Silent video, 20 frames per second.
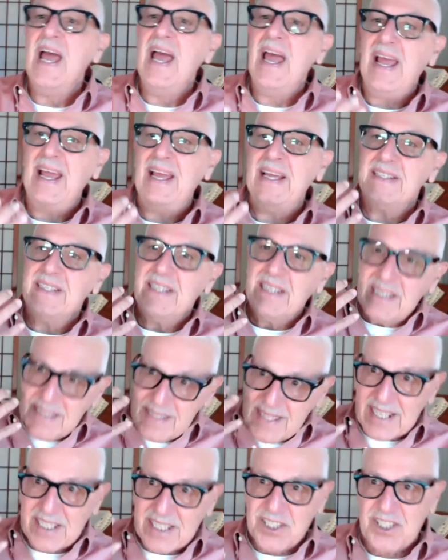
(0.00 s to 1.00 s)
And
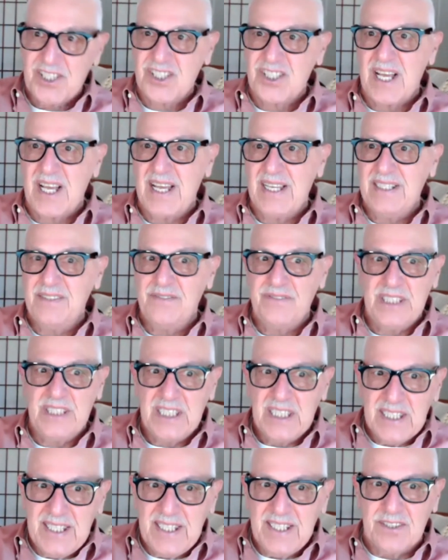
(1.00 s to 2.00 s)
that's a sign of a
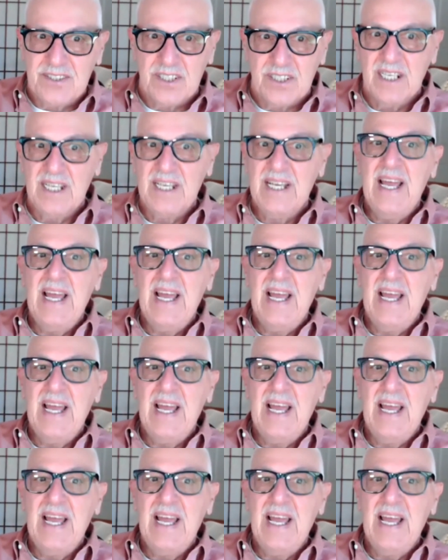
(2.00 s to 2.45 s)
leader.